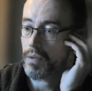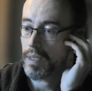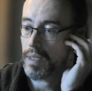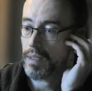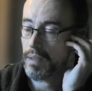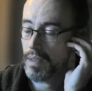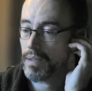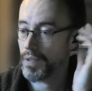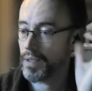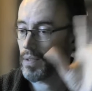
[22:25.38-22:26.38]
hopefully,
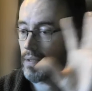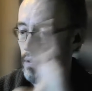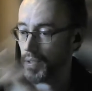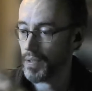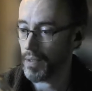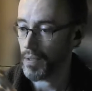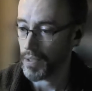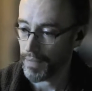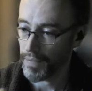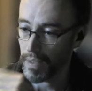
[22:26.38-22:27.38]
most of it will
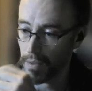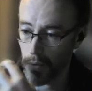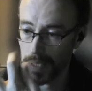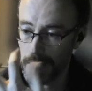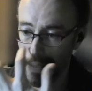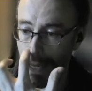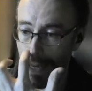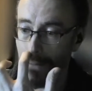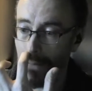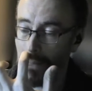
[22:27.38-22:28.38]
be
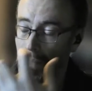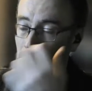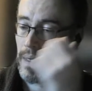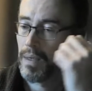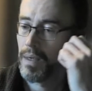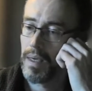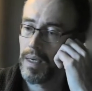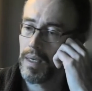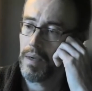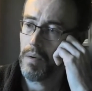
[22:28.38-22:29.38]
online, so that
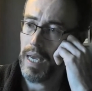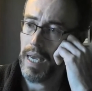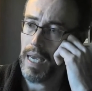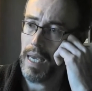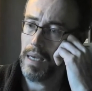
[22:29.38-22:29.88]
this is for this